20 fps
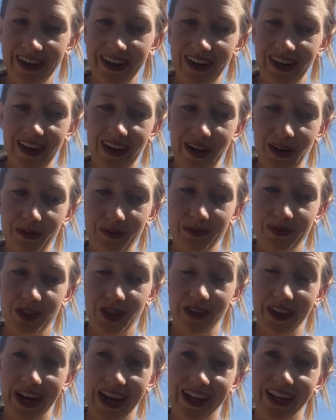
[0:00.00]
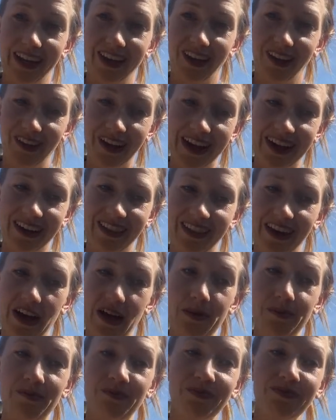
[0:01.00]
so that I can collect
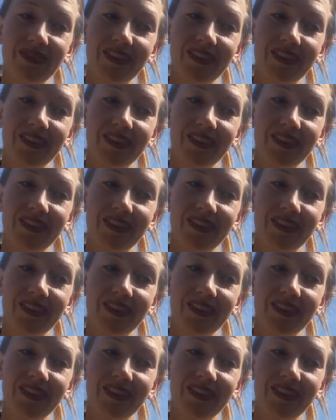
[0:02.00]
them.